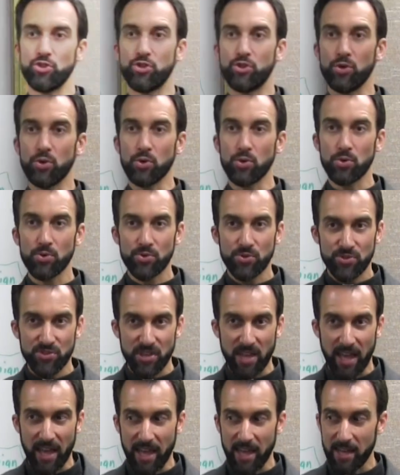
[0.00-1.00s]

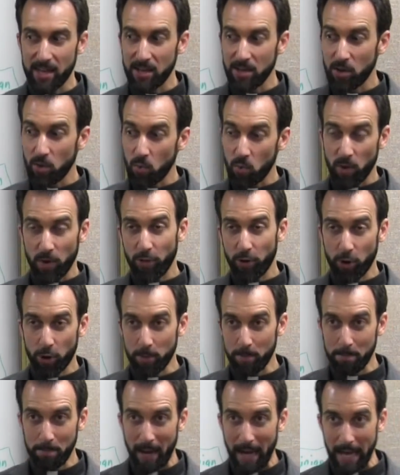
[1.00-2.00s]
Dulce, with
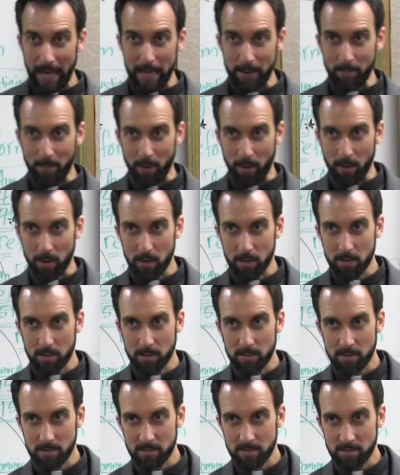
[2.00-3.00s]
her Bible,
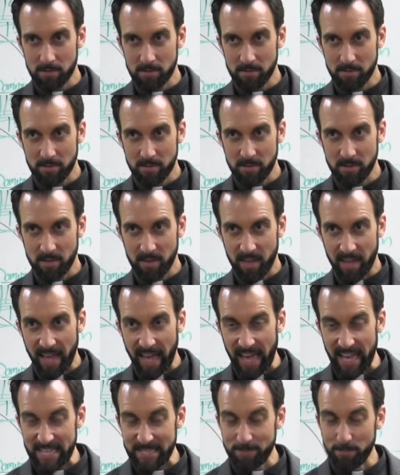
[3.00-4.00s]

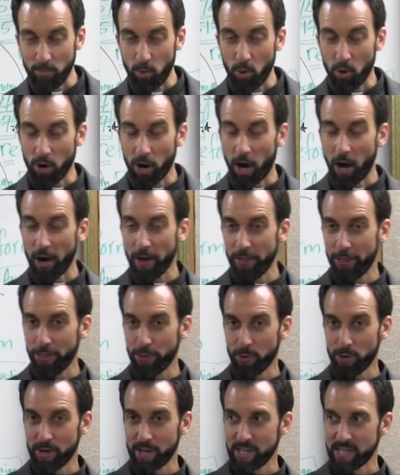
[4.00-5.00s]
has more
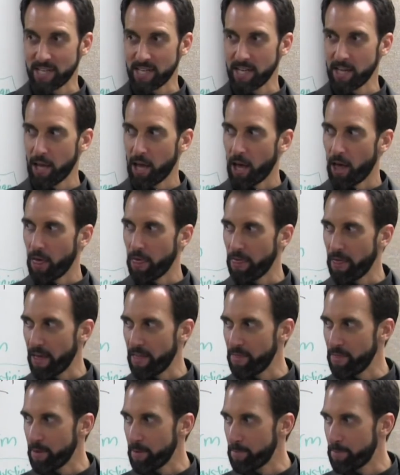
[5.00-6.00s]
authority
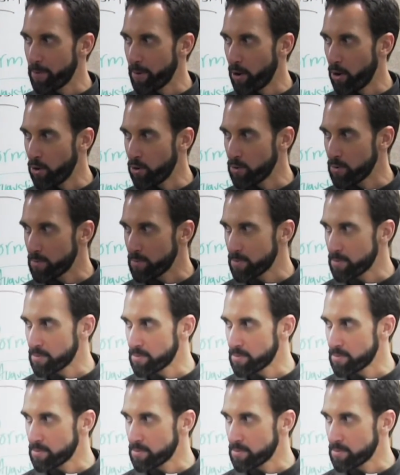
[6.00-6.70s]
than the Pope.